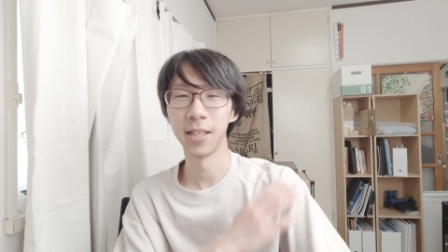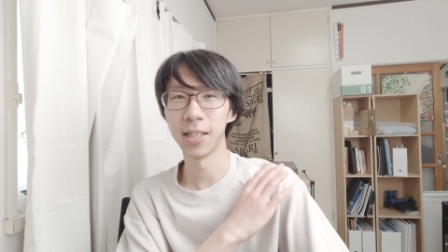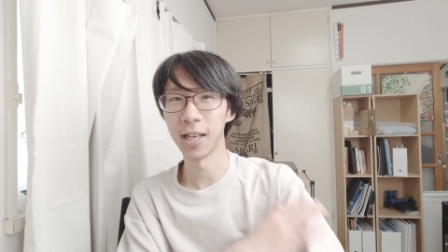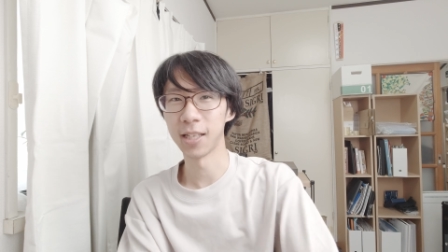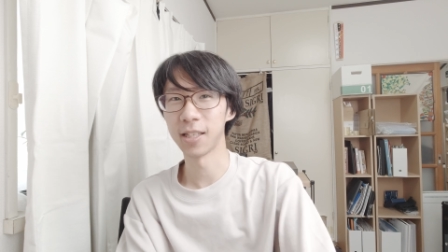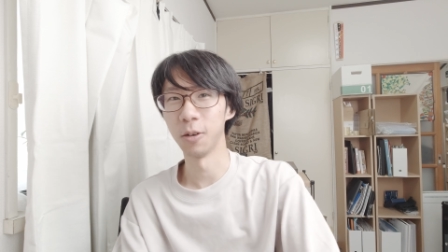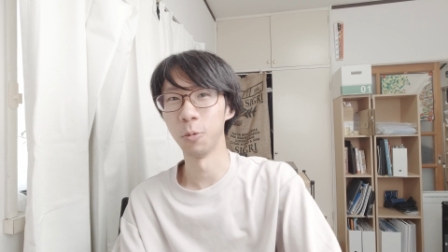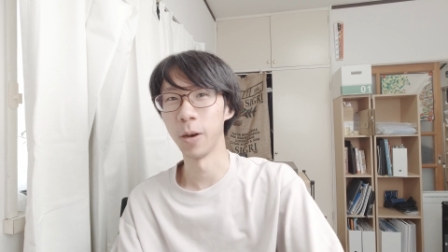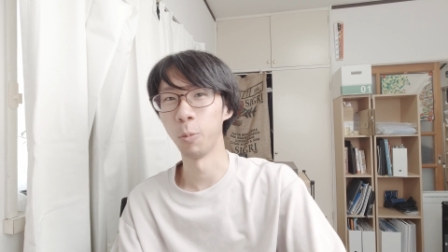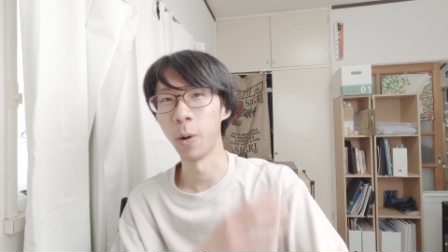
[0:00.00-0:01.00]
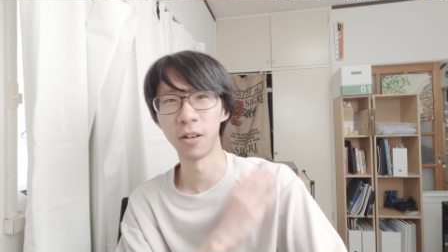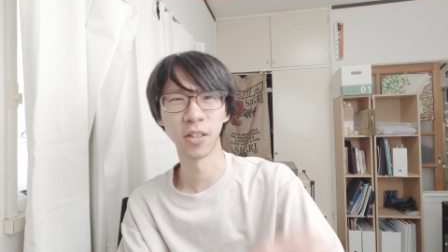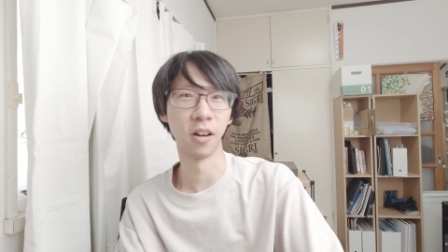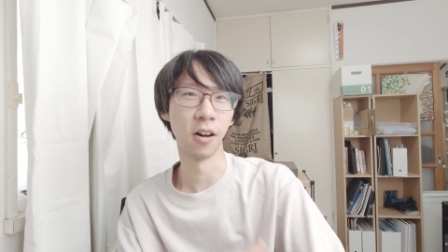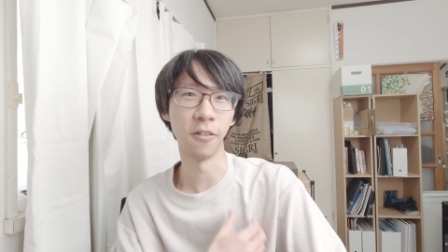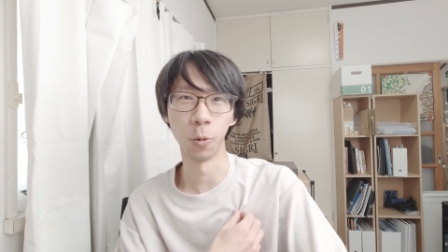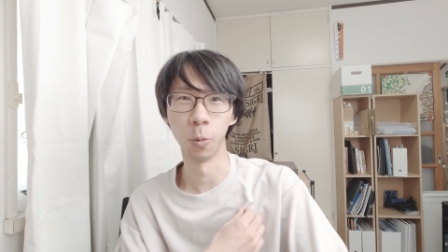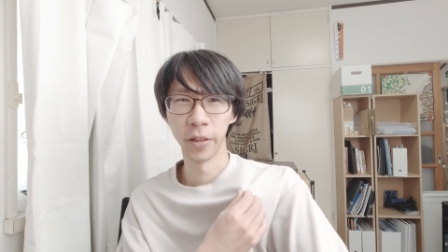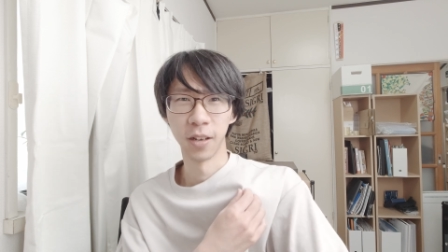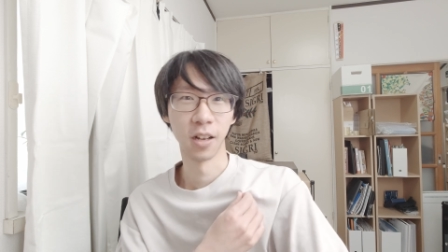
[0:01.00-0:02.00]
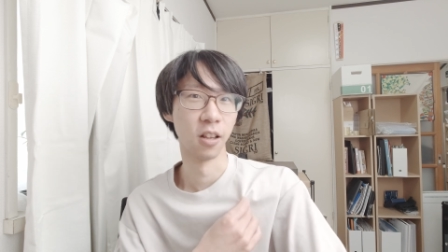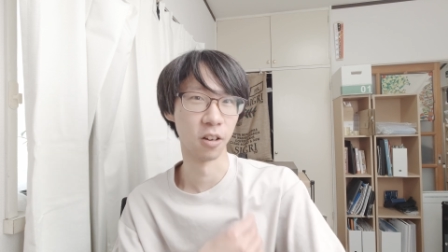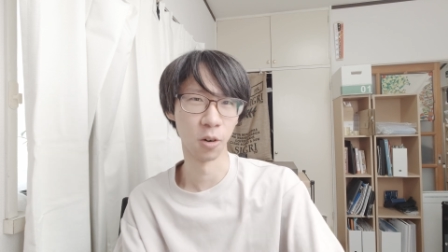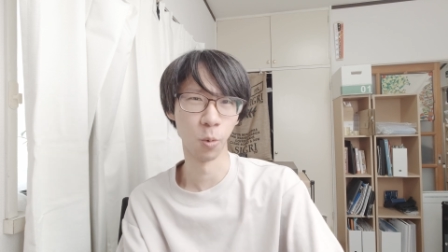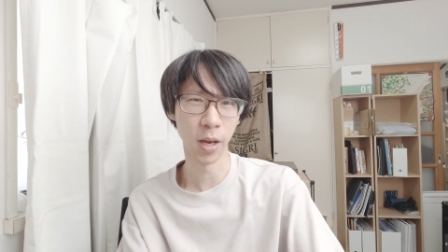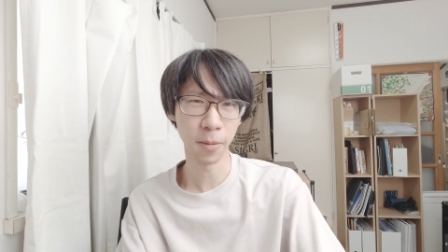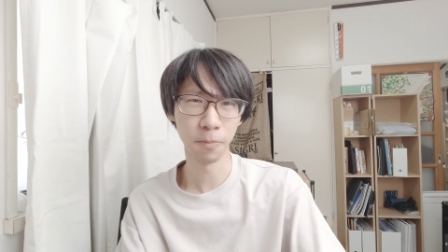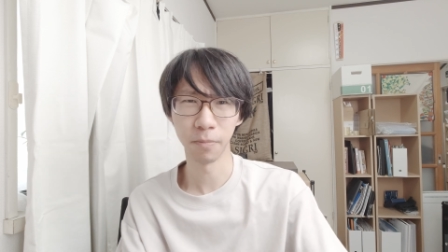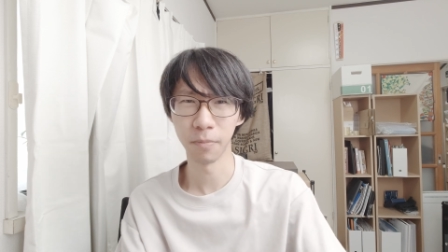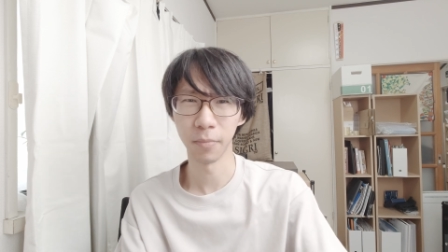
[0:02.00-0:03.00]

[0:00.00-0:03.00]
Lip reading: takes away, wears off the color away.